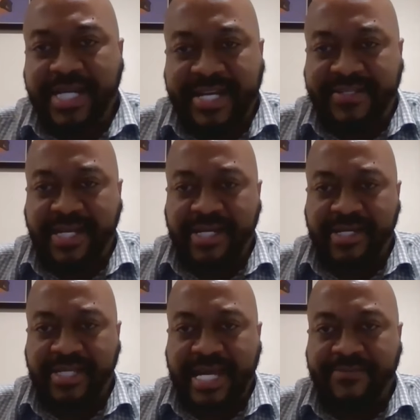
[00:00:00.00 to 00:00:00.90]
guys taking
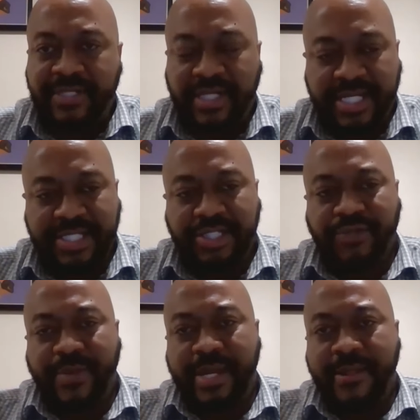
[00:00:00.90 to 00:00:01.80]
the time to listen
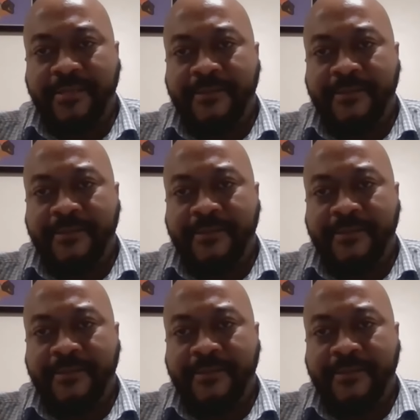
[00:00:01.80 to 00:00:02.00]
to me.